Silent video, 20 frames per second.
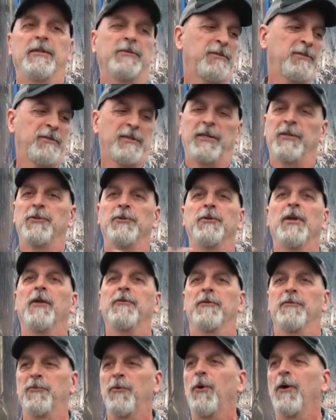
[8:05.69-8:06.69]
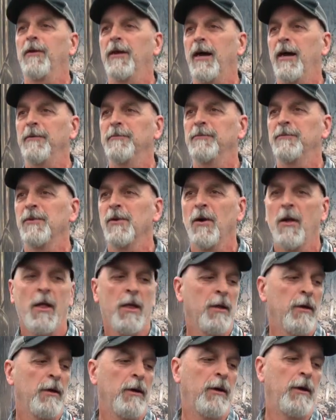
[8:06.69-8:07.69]
this is going to do nothing for that.
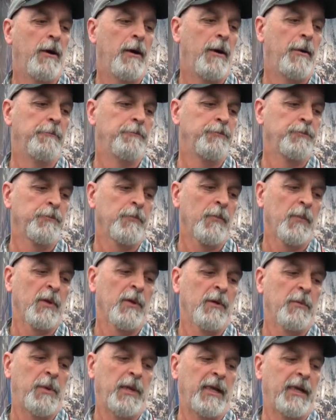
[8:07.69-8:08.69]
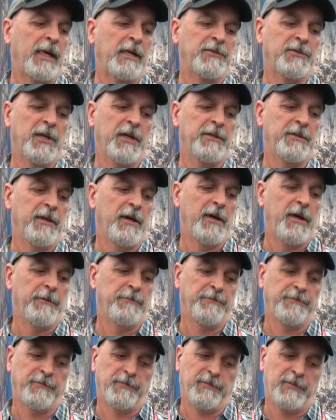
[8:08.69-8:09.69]
But like I said,
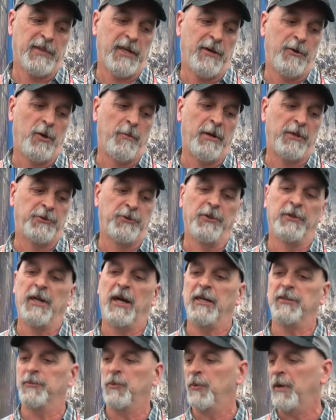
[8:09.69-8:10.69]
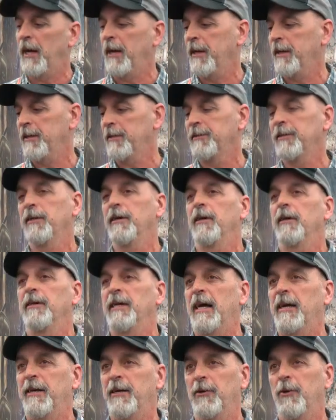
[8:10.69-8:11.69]
I don't know about you guys, but when I hit a deer
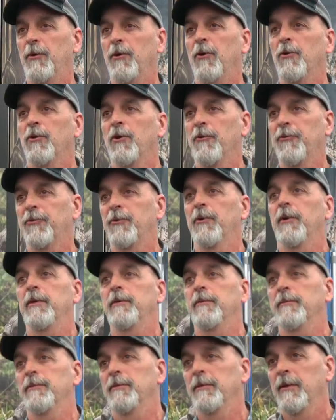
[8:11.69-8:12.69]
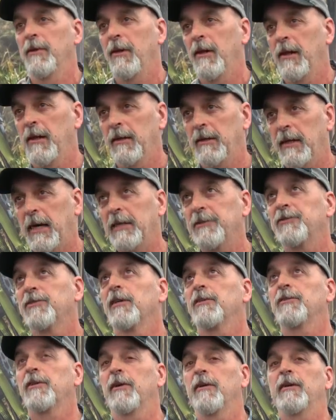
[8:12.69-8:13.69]
and that arrow won't go through it, I
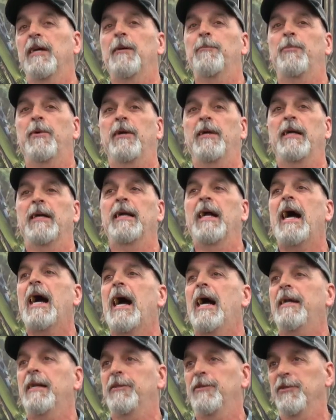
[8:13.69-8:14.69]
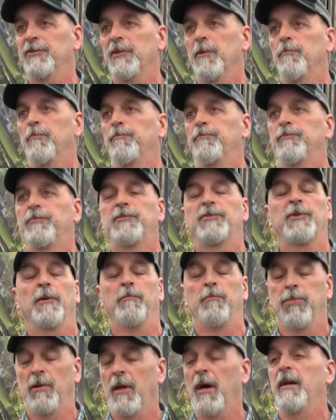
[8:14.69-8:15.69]
sit there and I pray to God that there's some
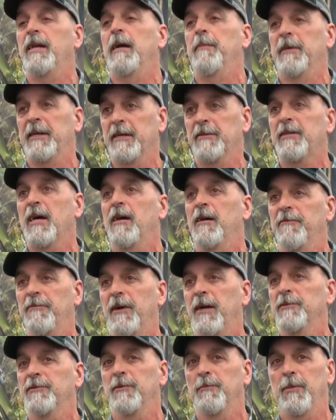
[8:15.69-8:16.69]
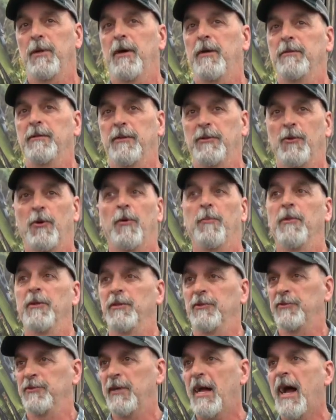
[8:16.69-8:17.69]
blood. I'm going to get down and find some blood, and normally
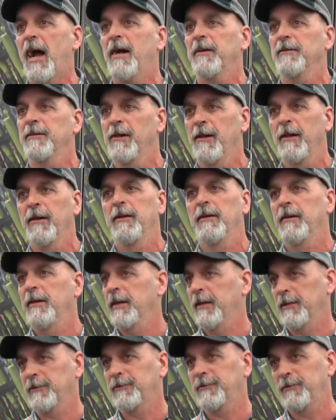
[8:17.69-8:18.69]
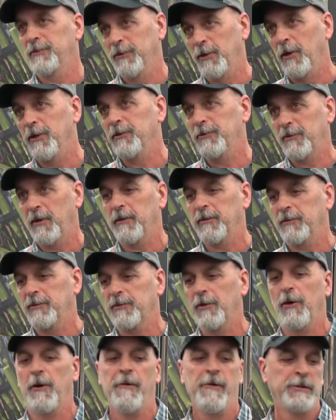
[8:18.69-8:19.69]
there's not. And it's, you start,
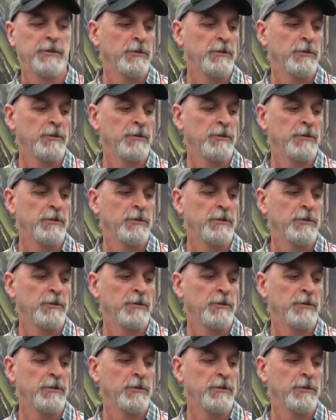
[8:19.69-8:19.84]
so